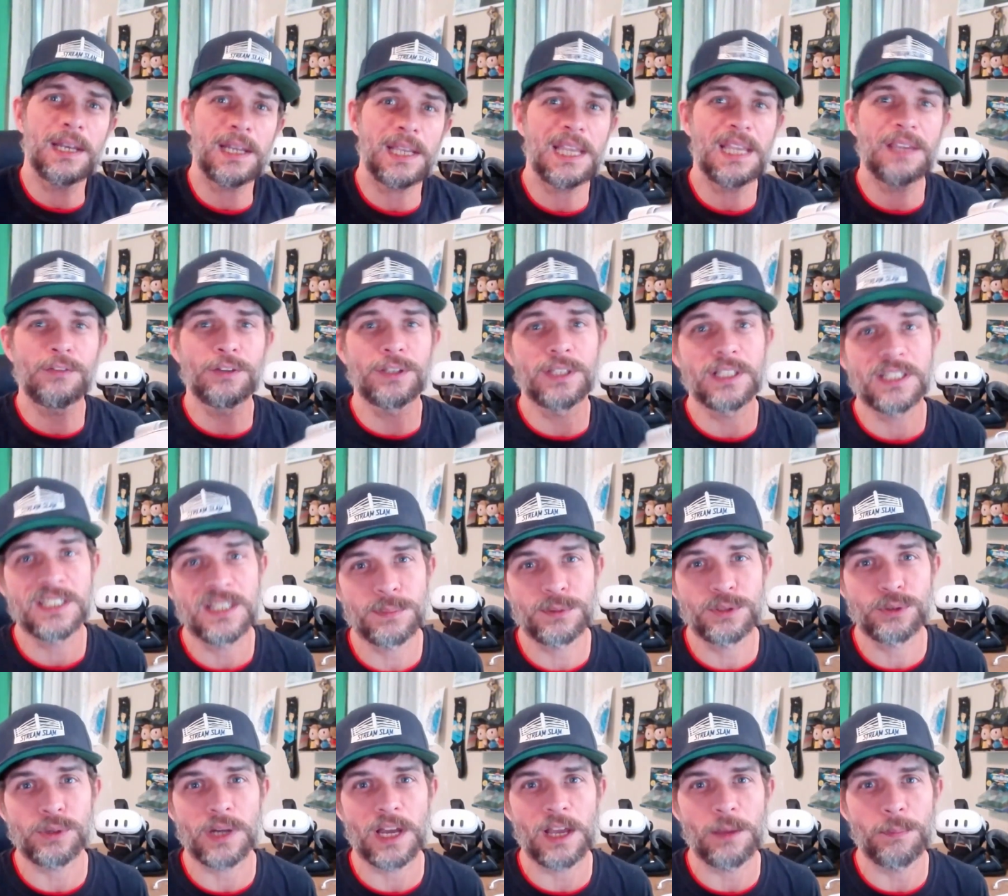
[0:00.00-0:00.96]
even the
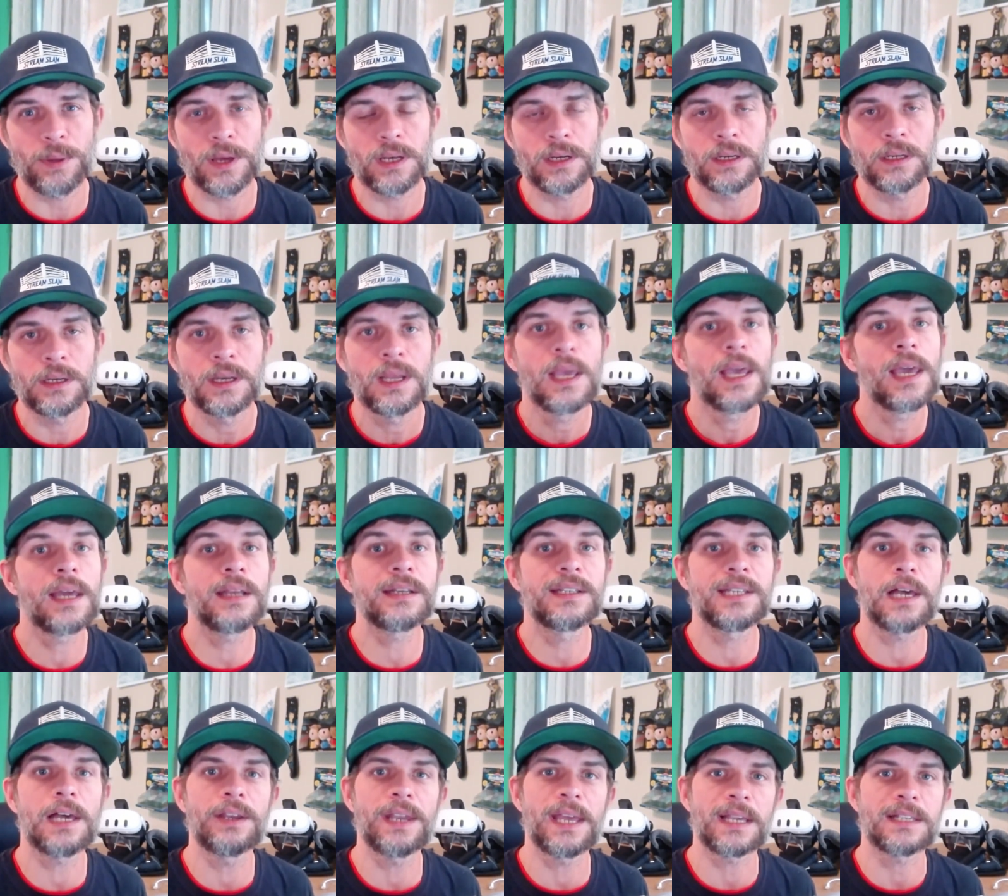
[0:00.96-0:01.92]
subscribe button.
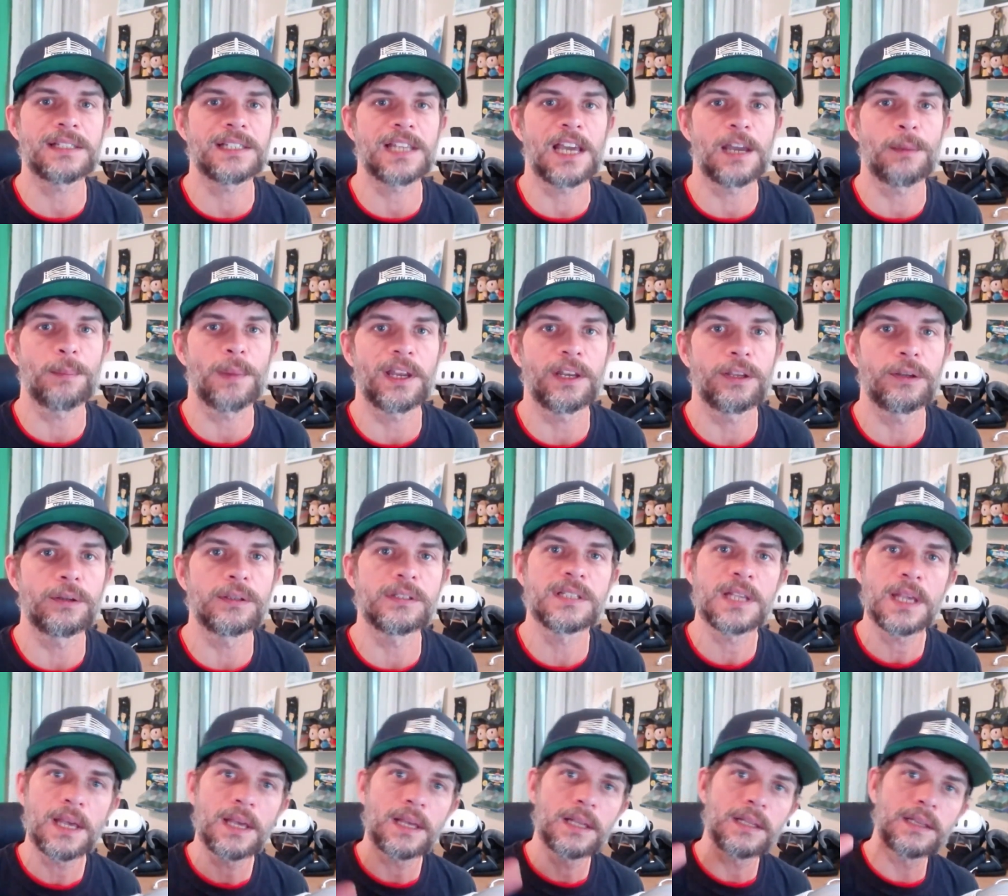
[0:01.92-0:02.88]
Until next time, my dudes,
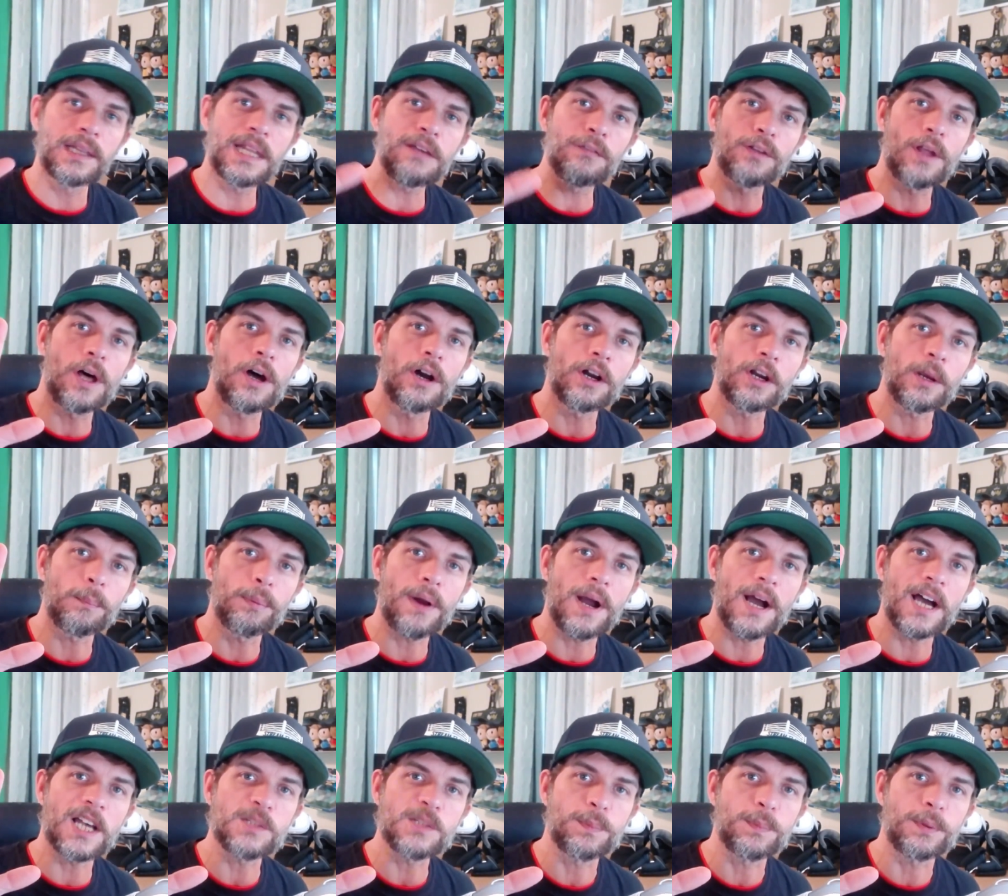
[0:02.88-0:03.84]
live long and
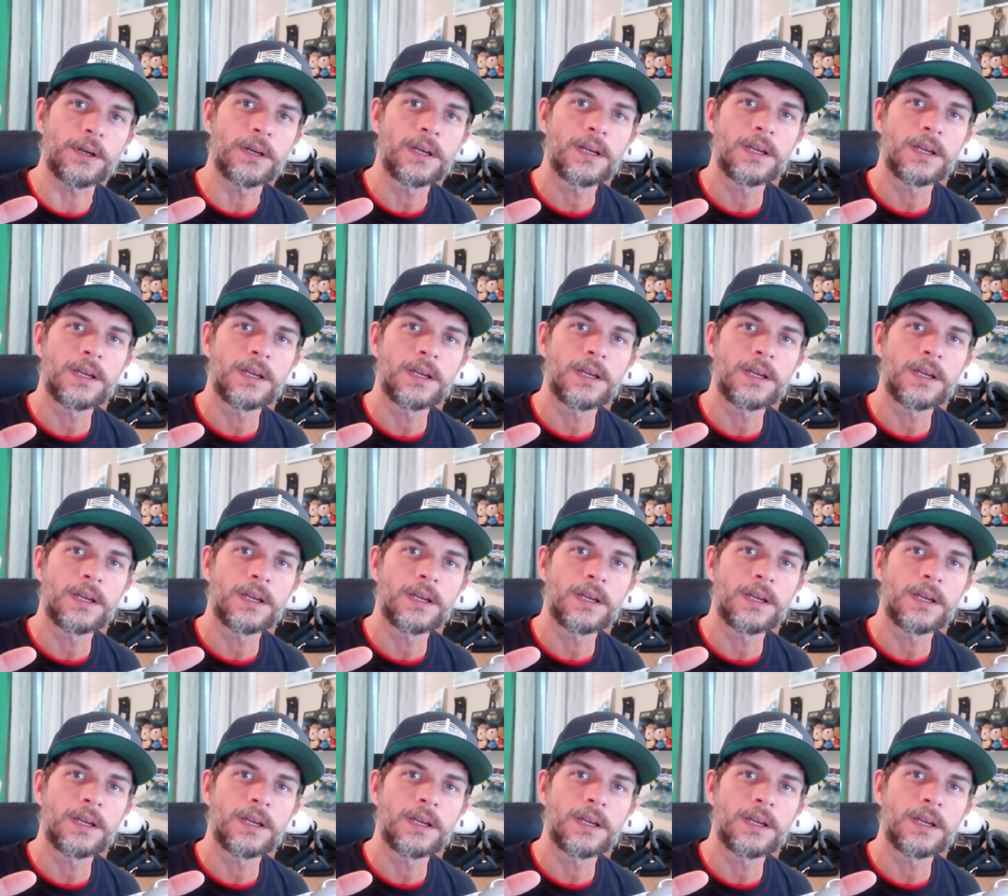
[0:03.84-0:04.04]
prosper.